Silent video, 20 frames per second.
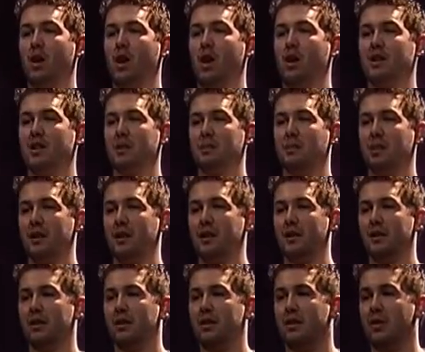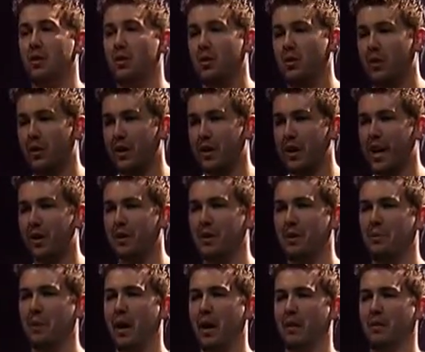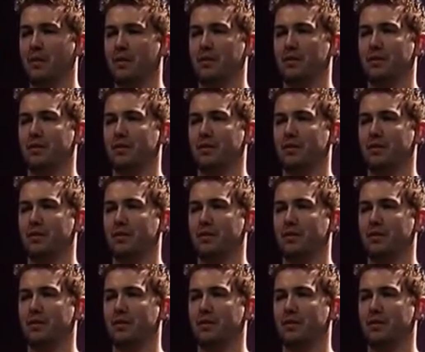hard to bring you the county bike